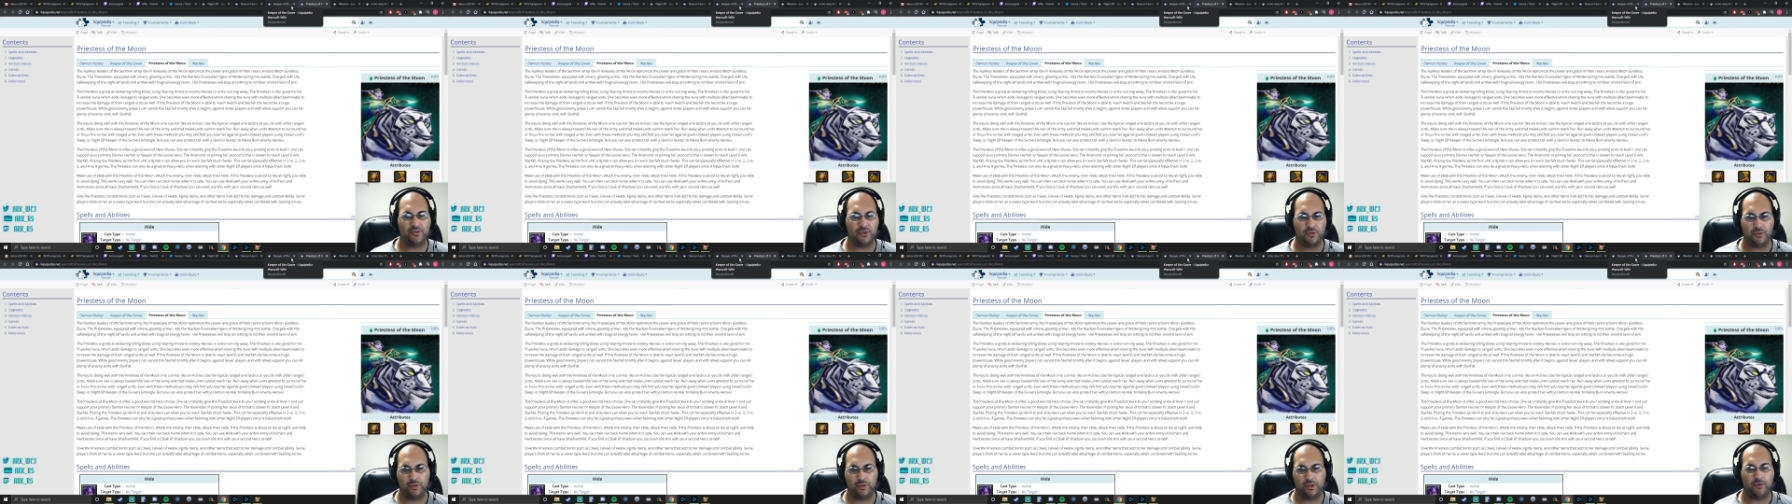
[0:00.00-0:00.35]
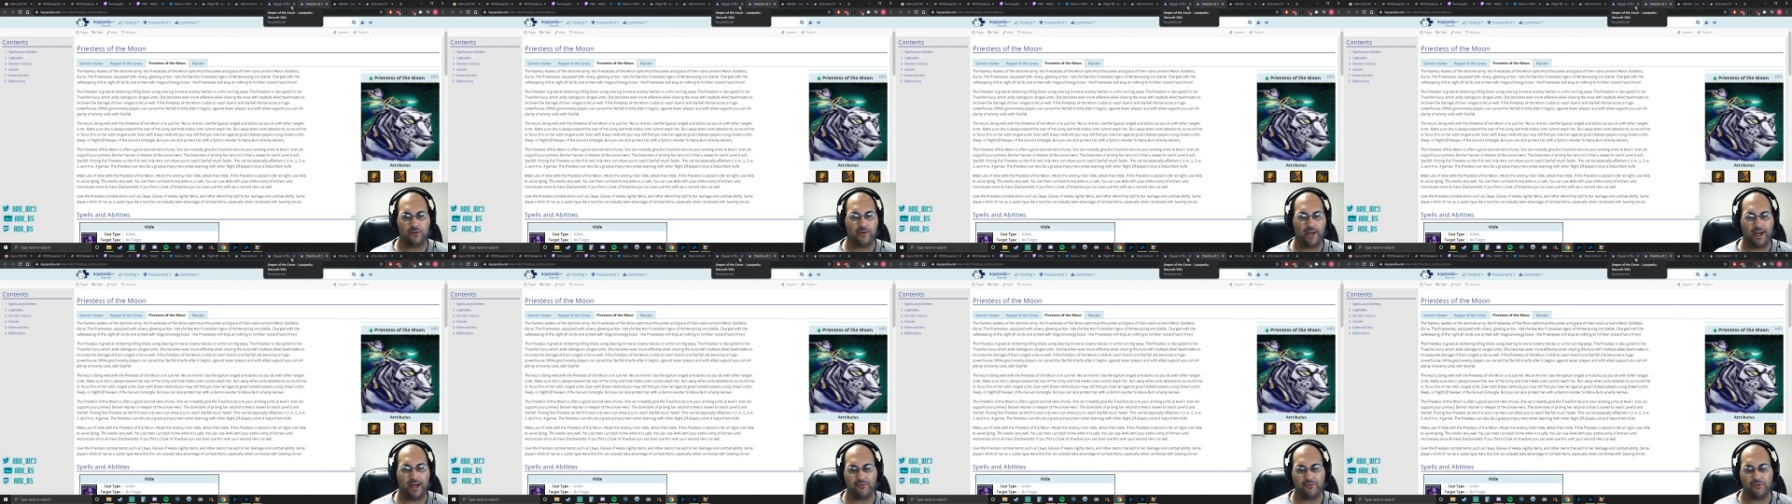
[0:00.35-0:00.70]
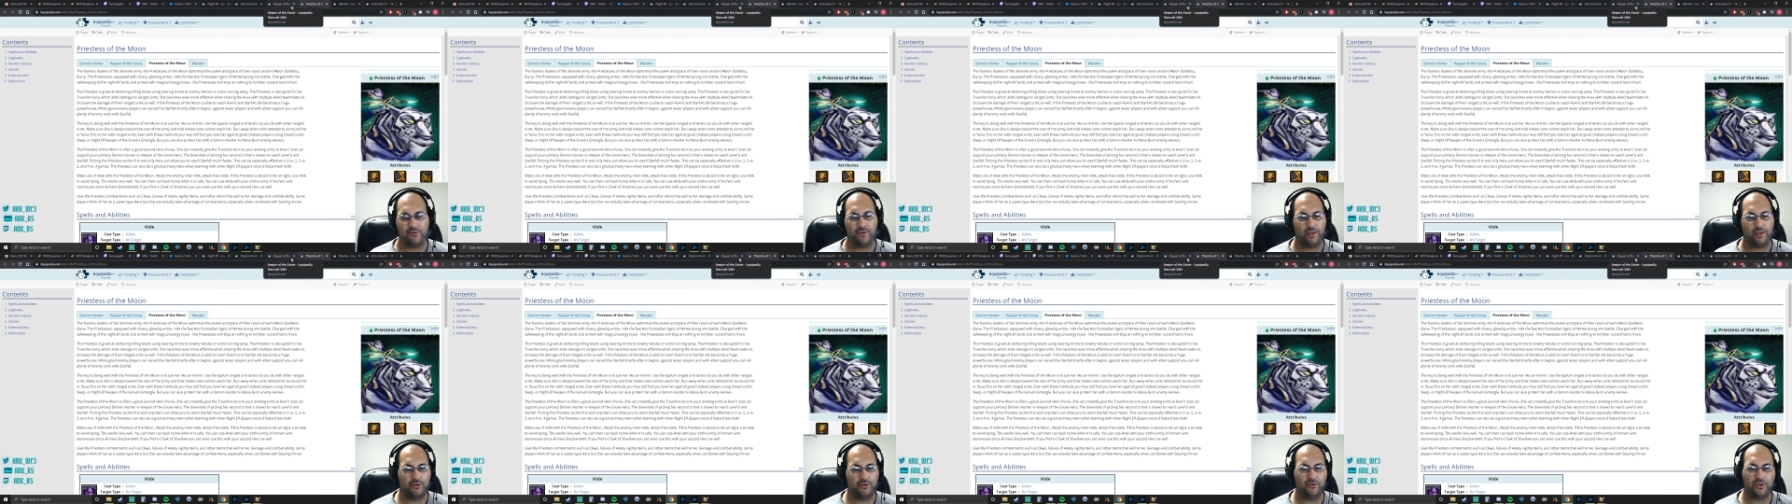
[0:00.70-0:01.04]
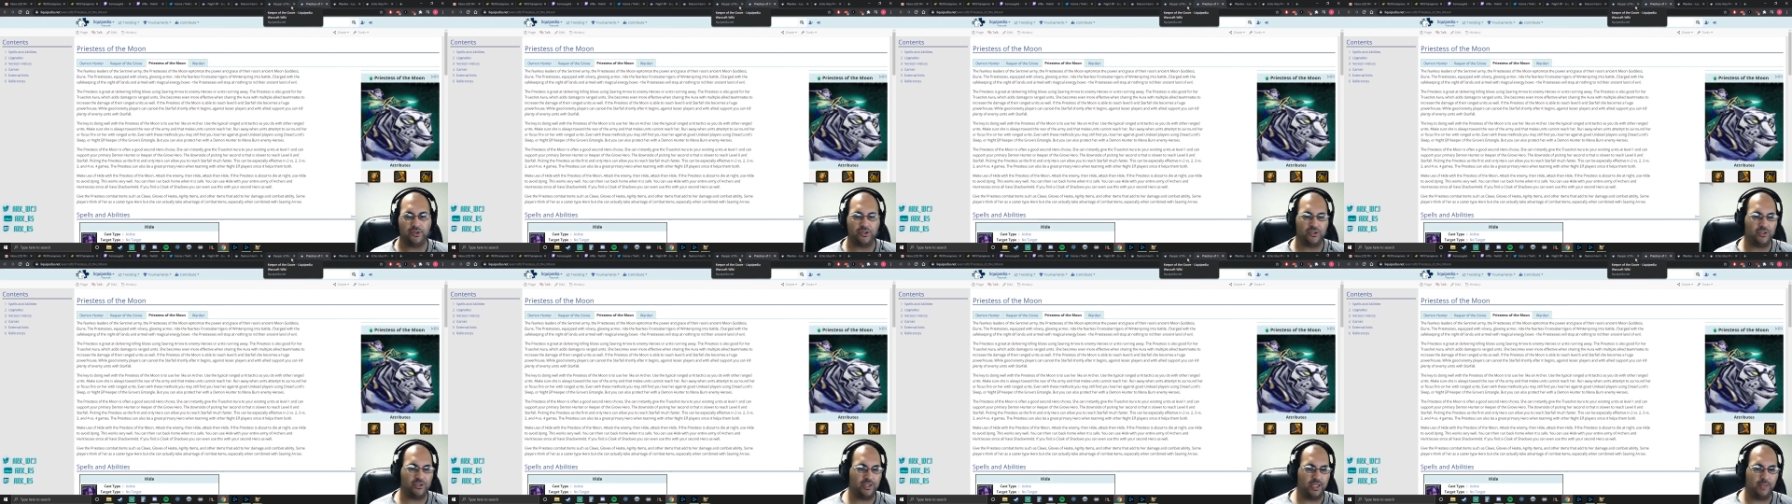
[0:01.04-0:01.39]
you another avenue that you can
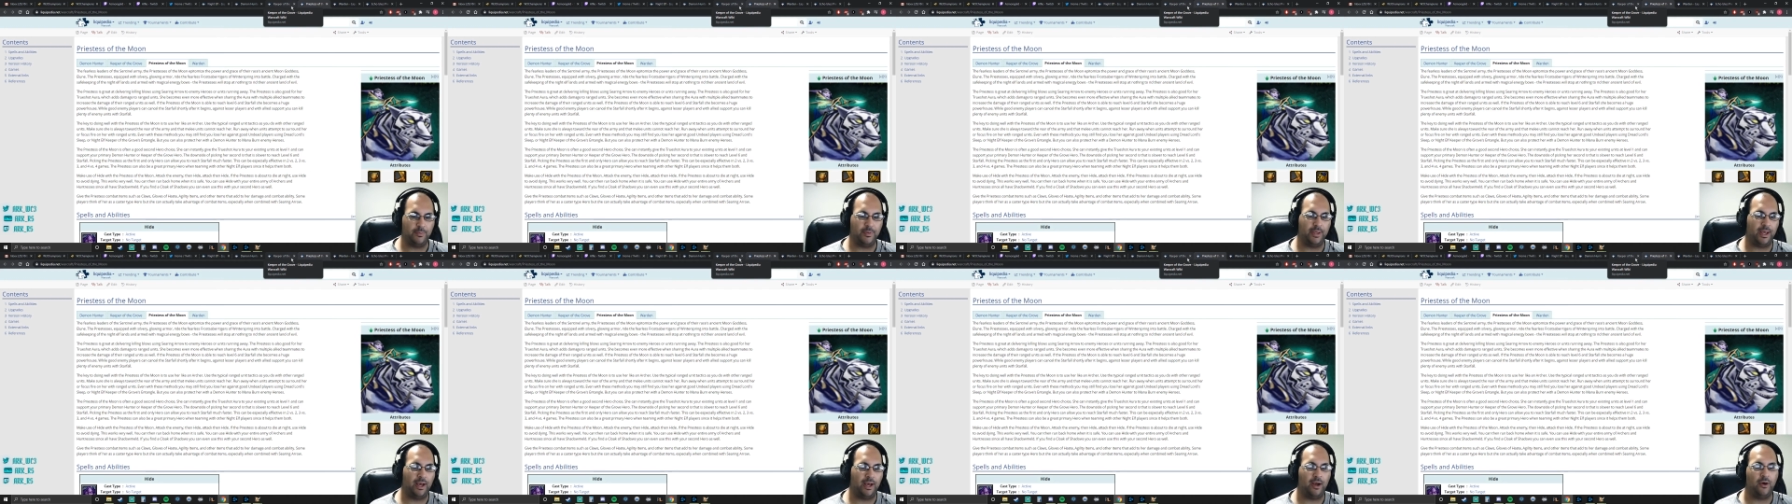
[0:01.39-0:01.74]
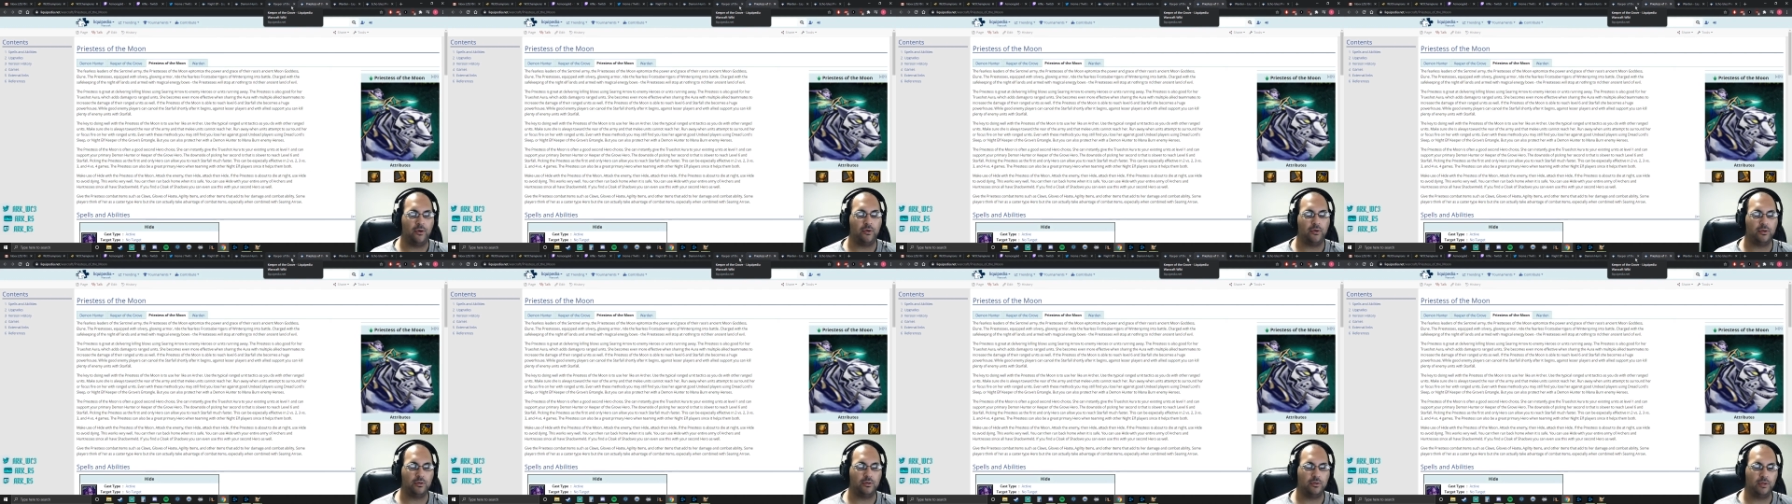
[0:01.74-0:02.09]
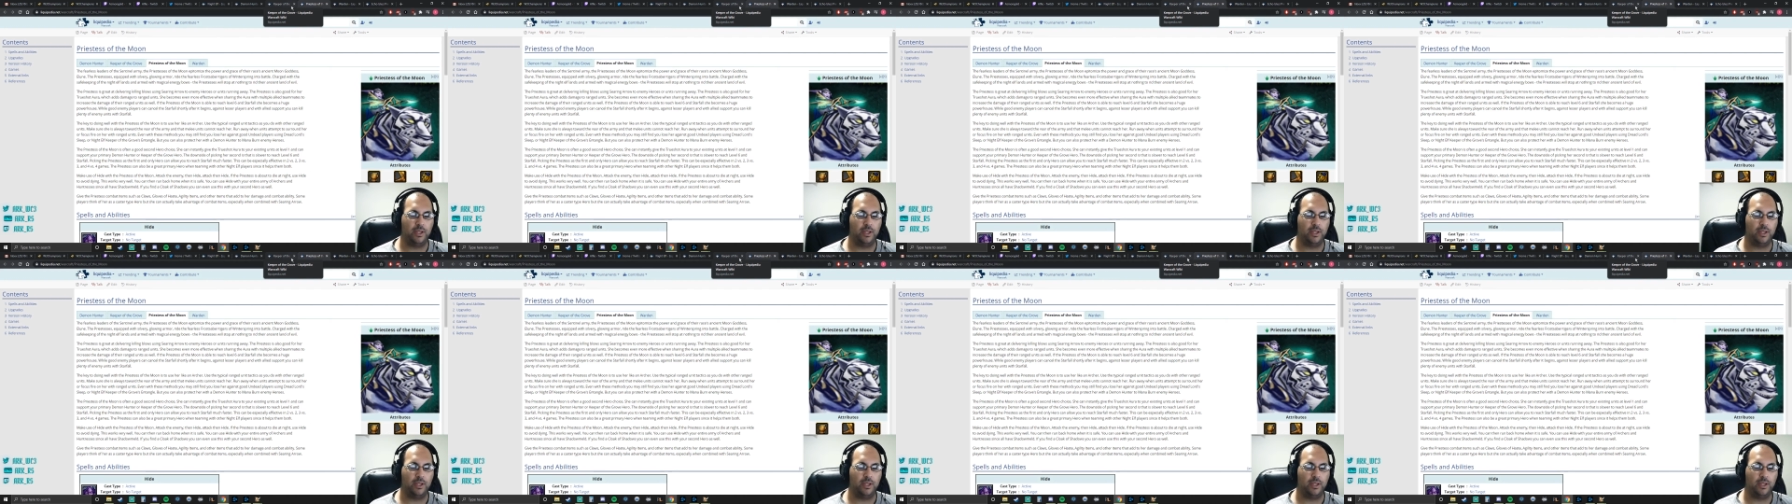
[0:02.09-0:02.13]
just TP out